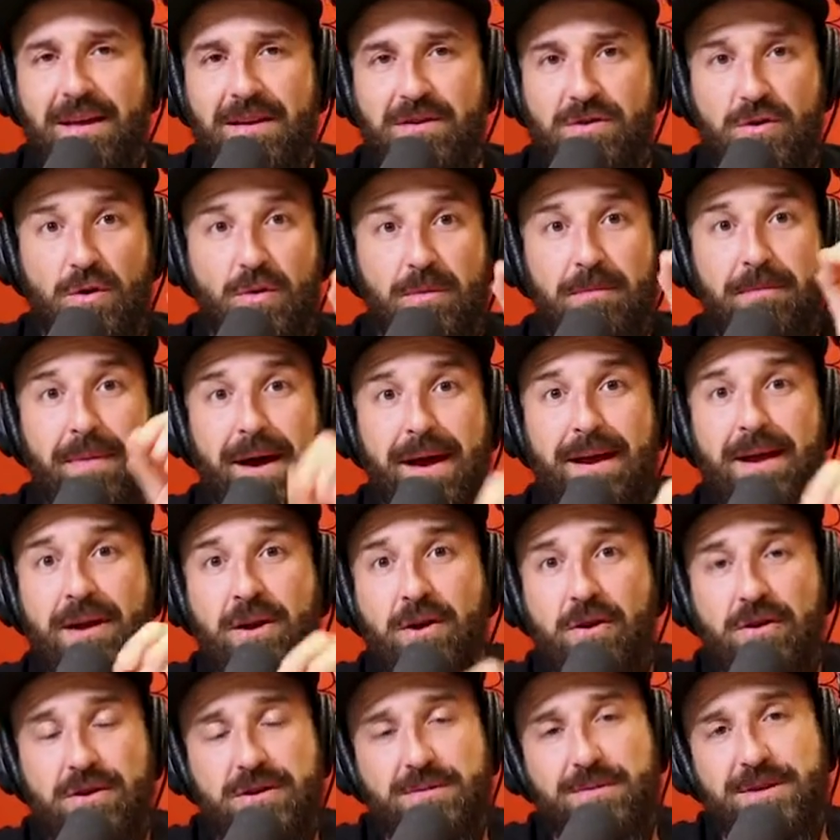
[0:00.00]
So my
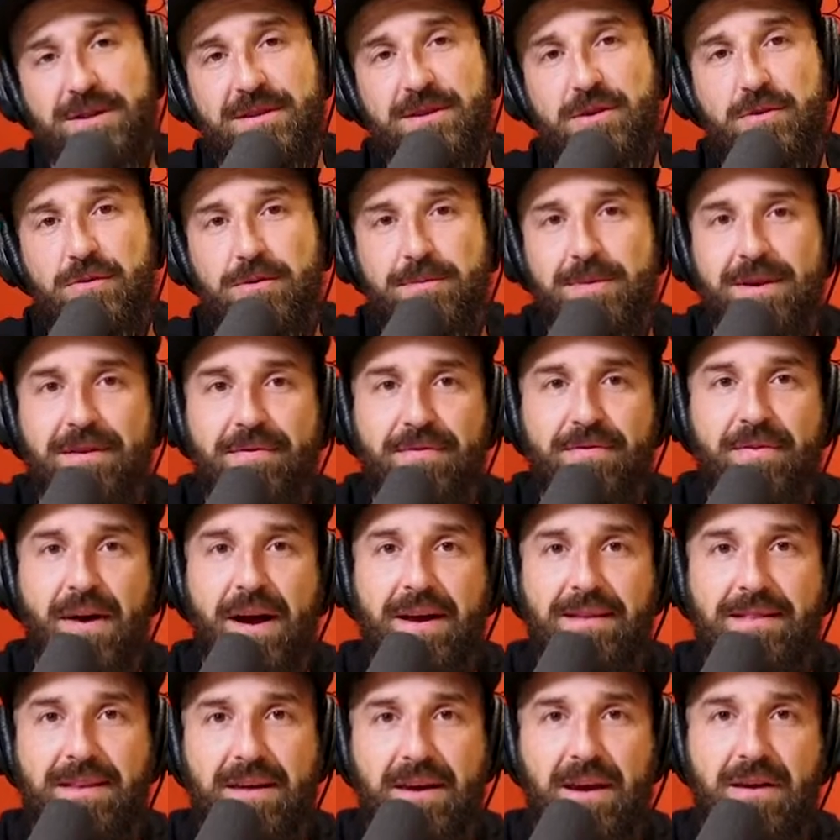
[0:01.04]
encouragement to you would be
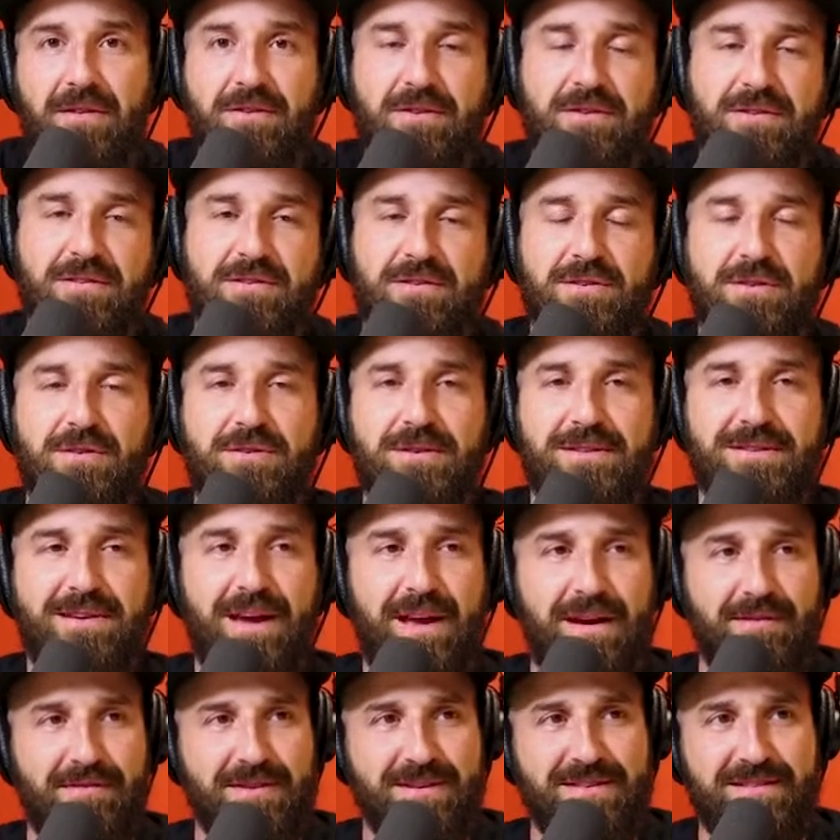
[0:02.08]
find the others. So it's
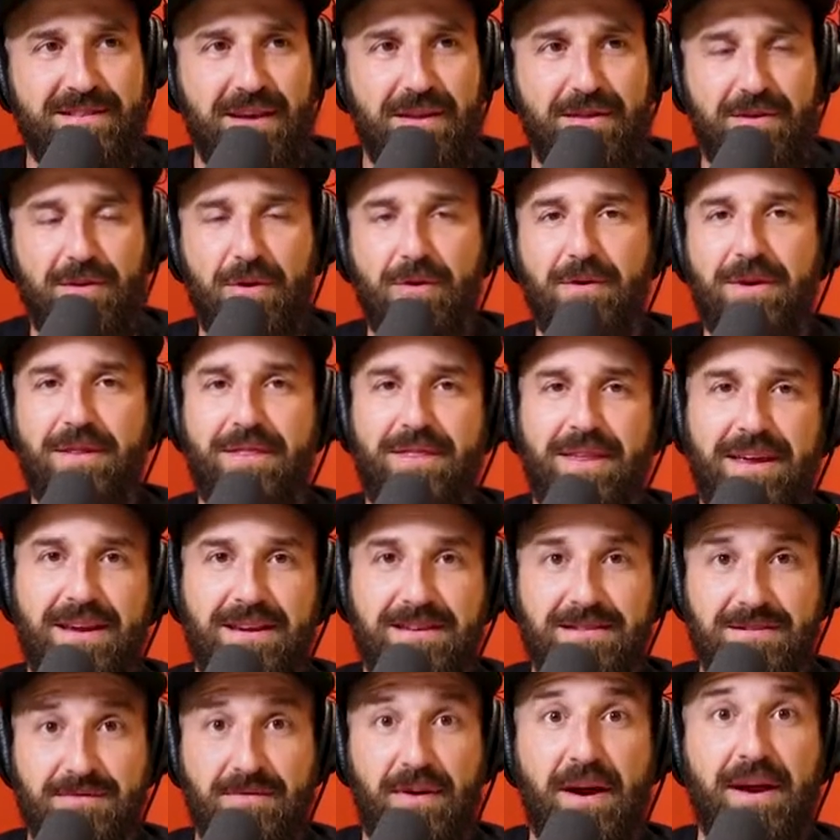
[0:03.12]
kind of a Seth Godin thing.
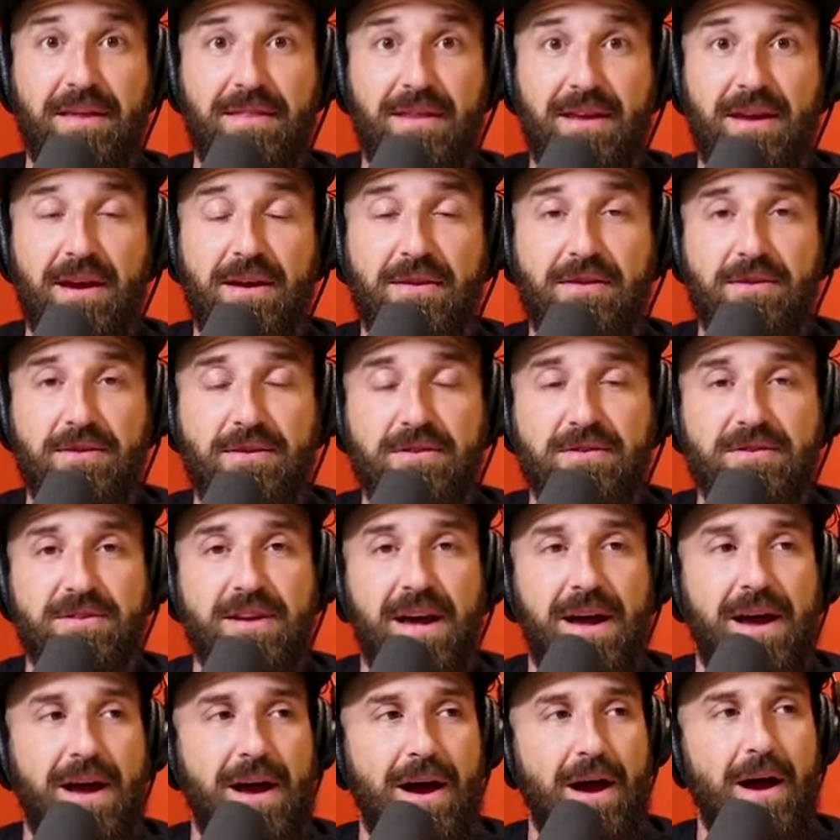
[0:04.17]
He's find the others,
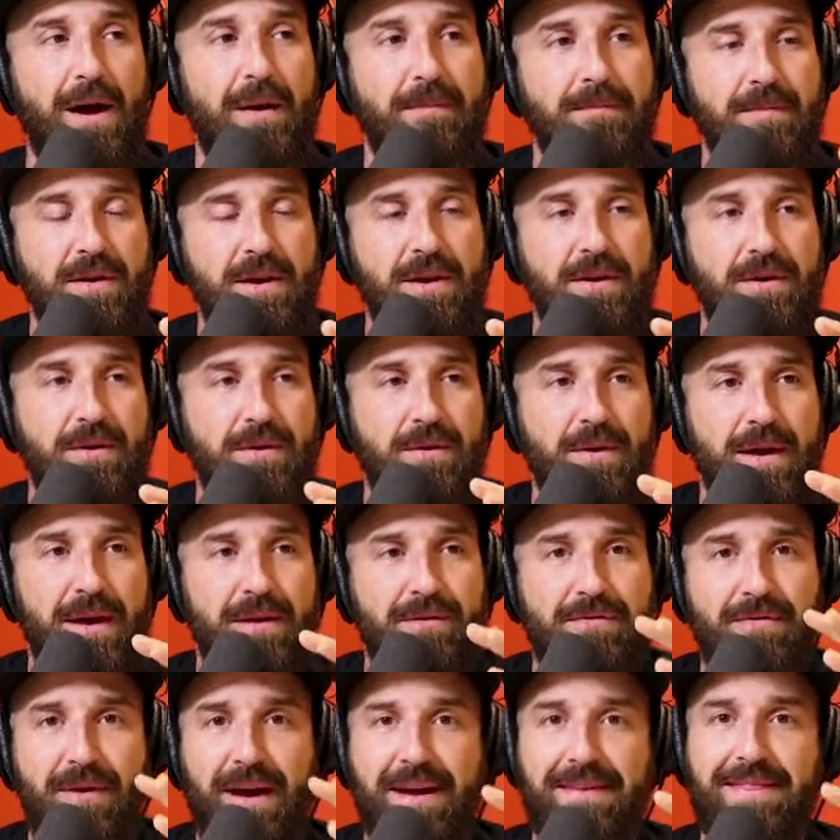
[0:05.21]

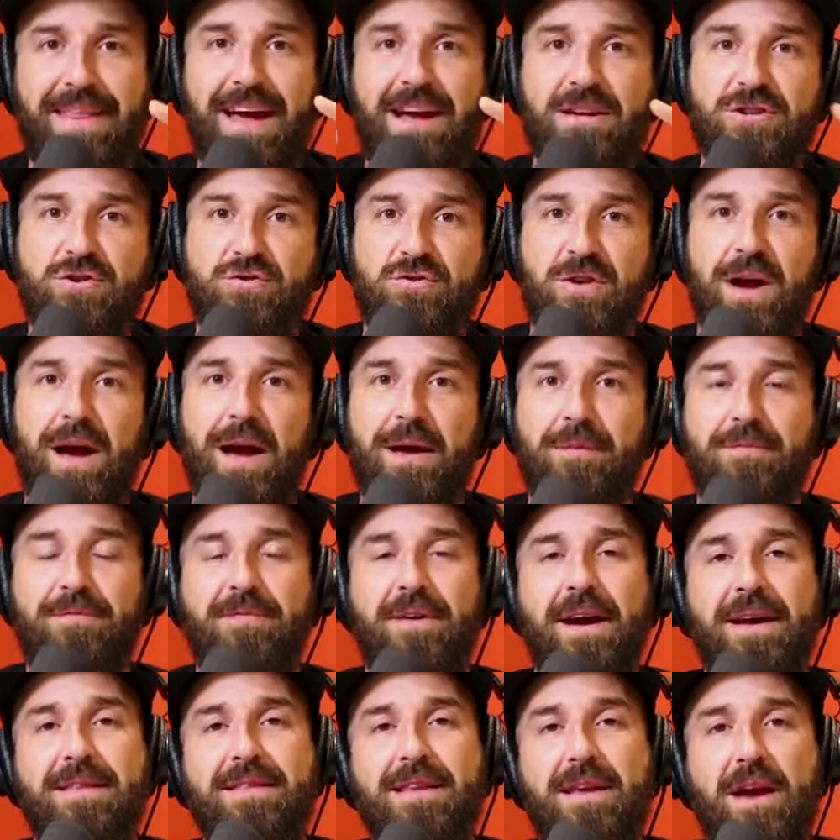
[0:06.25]
find that tribe,
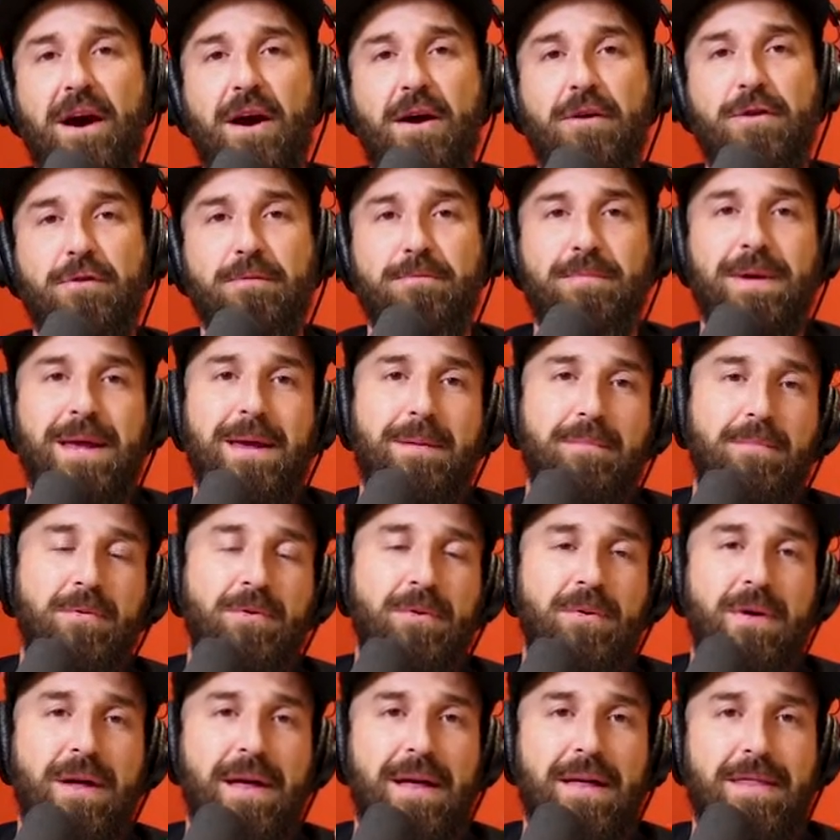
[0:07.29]
find the other
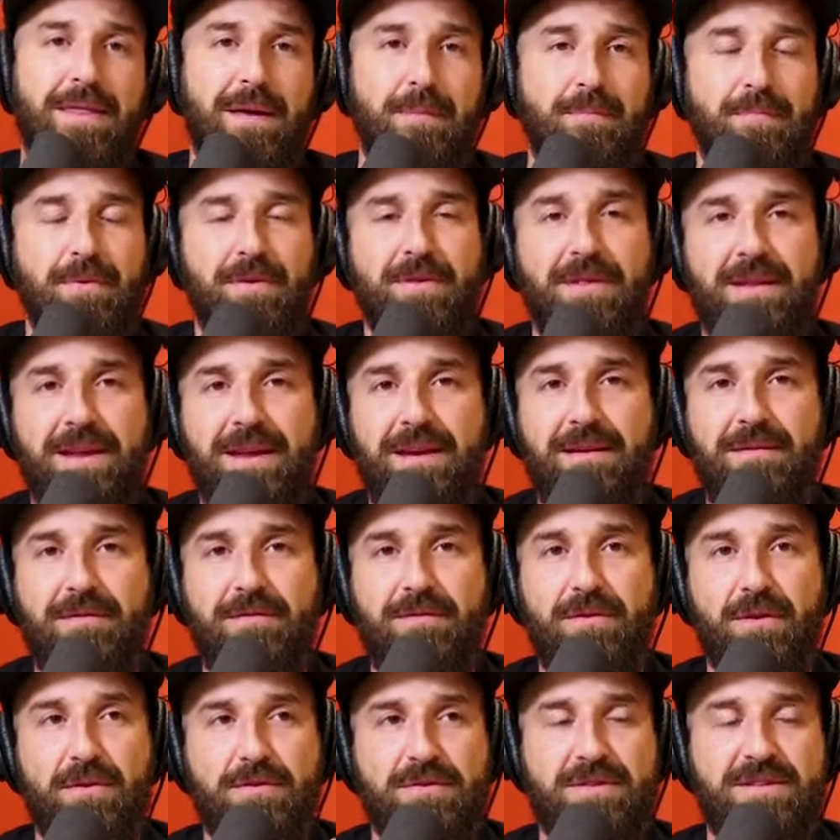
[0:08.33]
people that believe
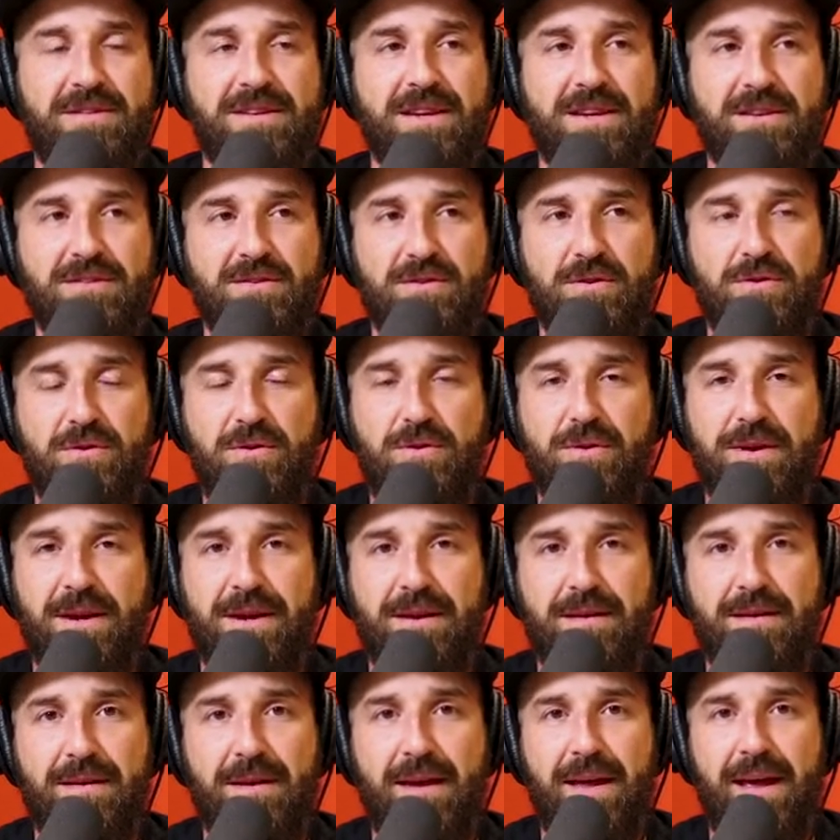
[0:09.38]
those things so you
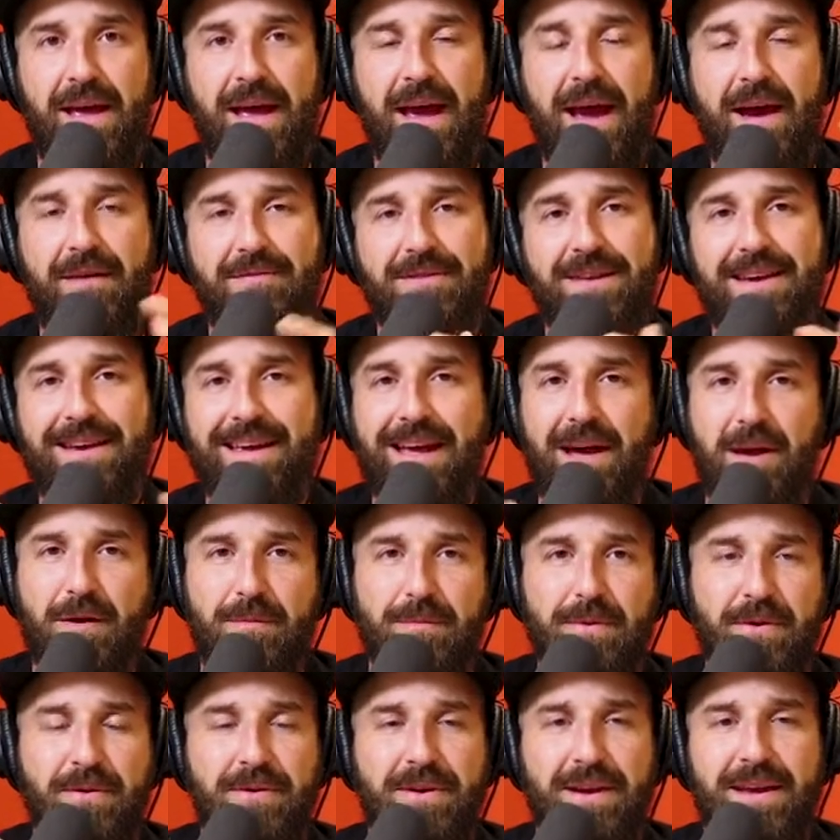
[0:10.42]
can have the
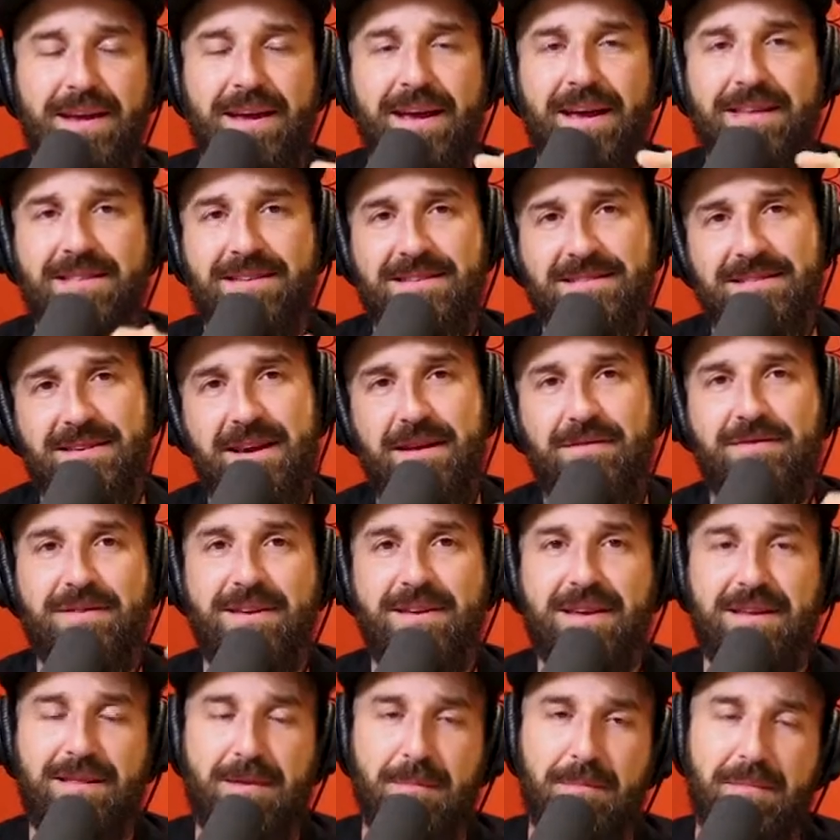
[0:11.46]
accountability and the
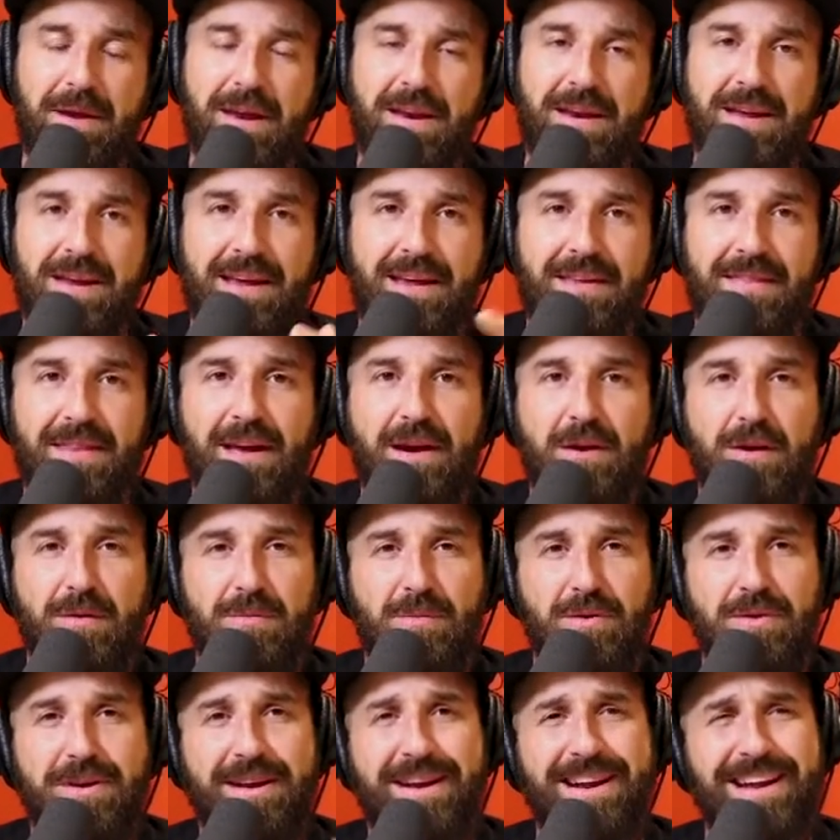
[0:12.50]
safety and the meaning in that
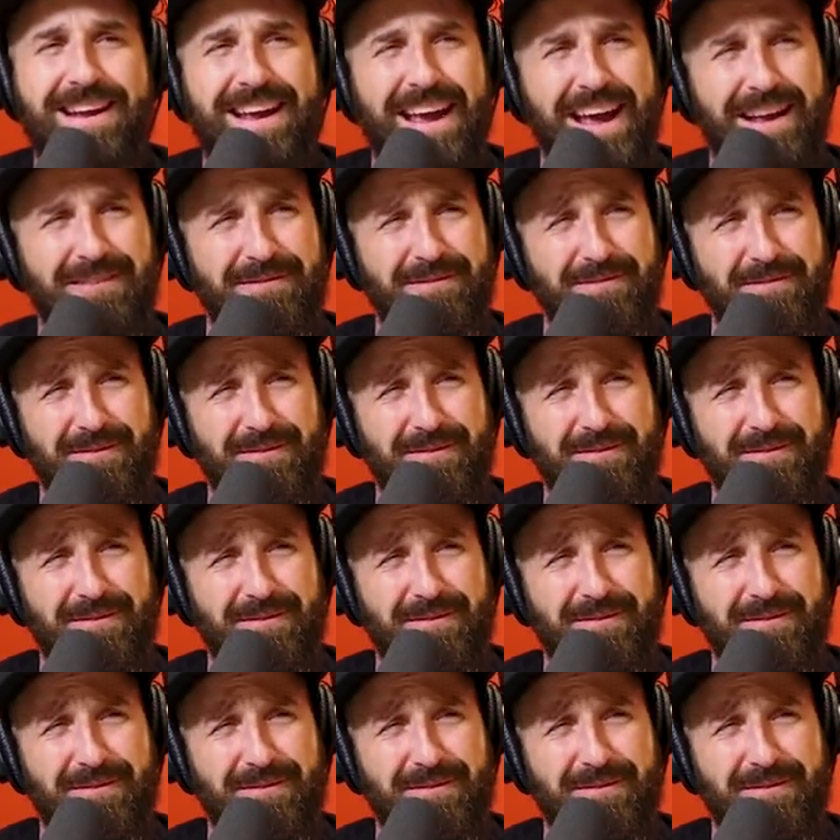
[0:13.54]
community. And